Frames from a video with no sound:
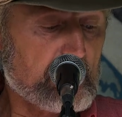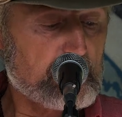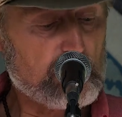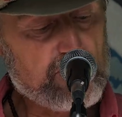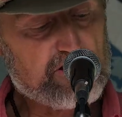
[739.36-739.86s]

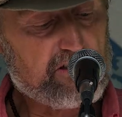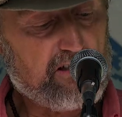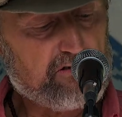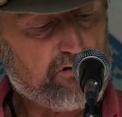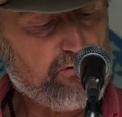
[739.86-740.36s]

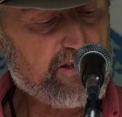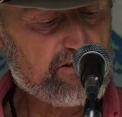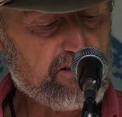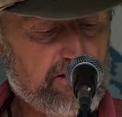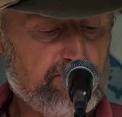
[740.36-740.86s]
Turista,
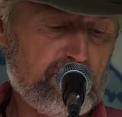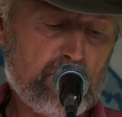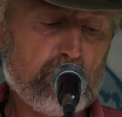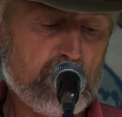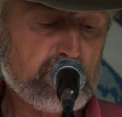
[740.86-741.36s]
turista,
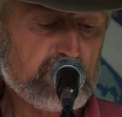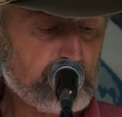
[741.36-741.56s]
the words